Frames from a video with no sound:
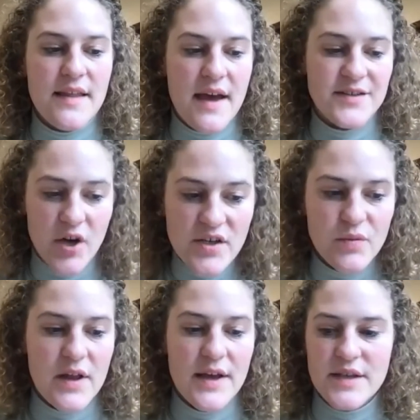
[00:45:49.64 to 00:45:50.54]
starting to
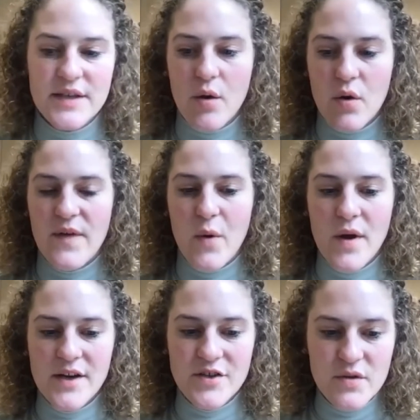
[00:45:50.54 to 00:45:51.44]
realize like, oh, if I
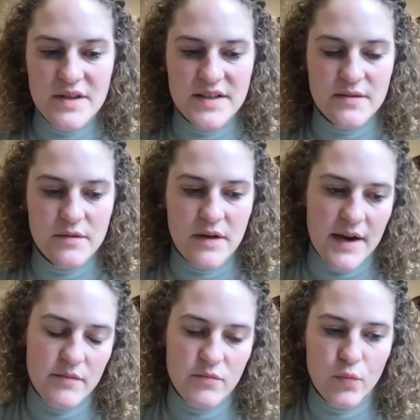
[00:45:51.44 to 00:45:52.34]
want to do
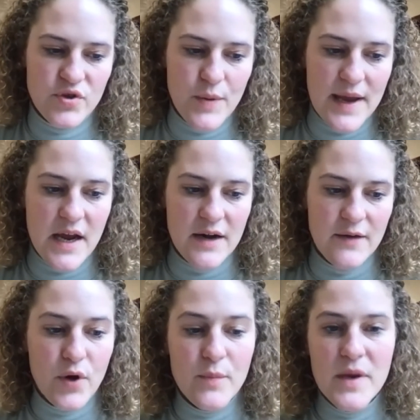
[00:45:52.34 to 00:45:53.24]
any kind of
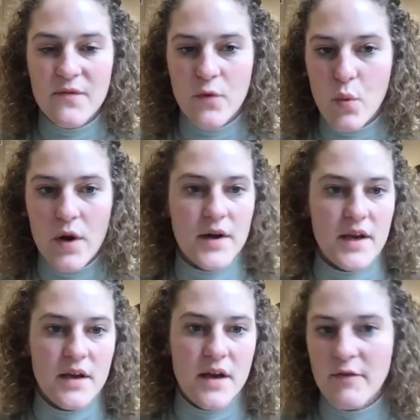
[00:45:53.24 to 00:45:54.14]
real meaningful work
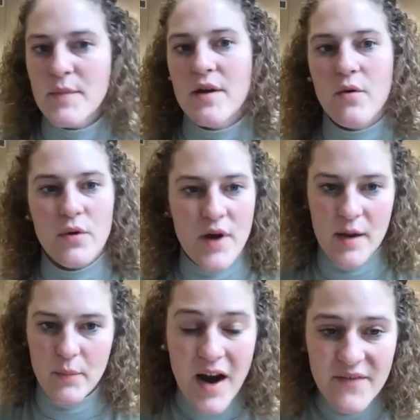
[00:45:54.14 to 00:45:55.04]
in government or
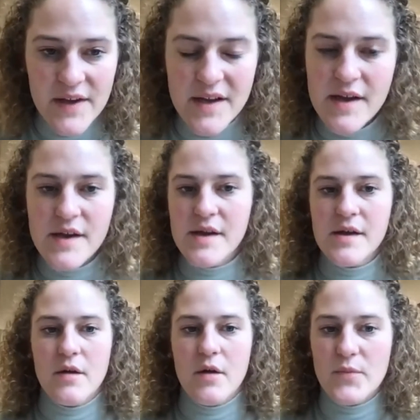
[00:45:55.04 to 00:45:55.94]
nonprofit
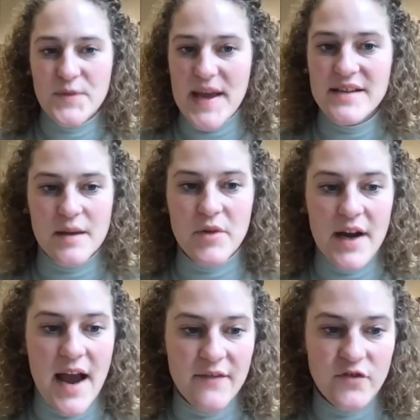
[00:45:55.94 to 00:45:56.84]
space, I'm going to
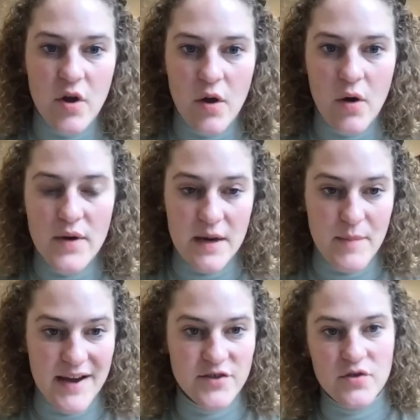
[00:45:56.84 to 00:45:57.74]
have to go get a
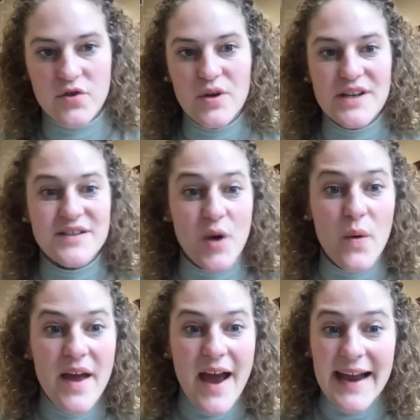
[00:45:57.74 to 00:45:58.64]
master's degree. So
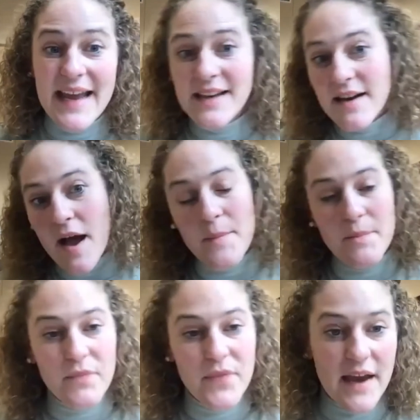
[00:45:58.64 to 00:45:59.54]
I ended
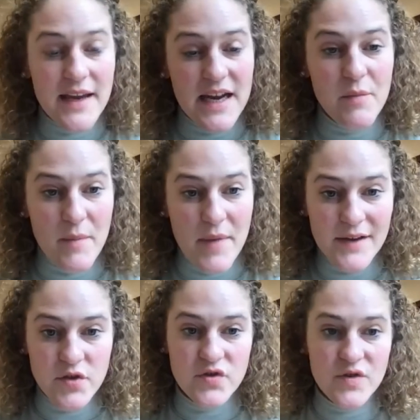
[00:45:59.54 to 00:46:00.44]
up getting my
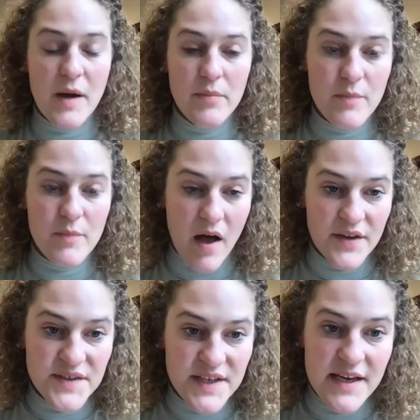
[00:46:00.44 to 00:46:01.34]
master's of public
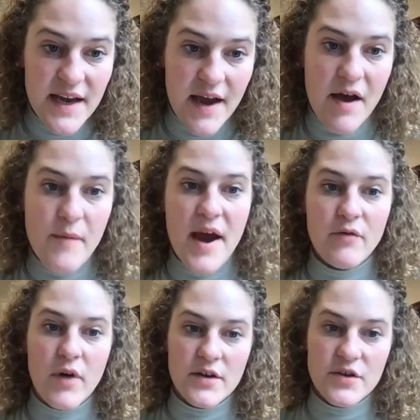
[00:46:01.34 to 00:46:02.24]
policy at
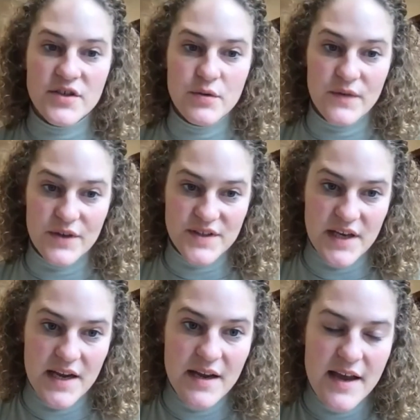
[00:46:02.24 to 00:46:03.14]
Rutgers
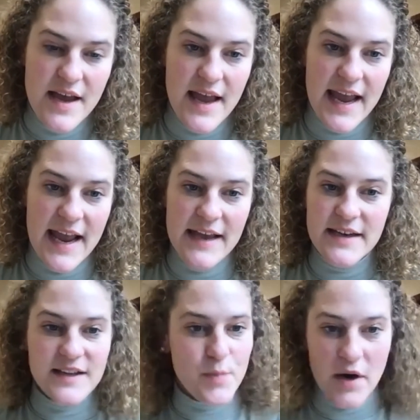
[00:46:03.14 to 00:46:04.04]
University. And
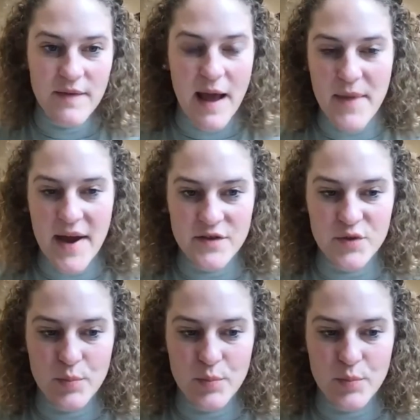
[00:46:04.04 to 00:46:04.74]
as part of that master's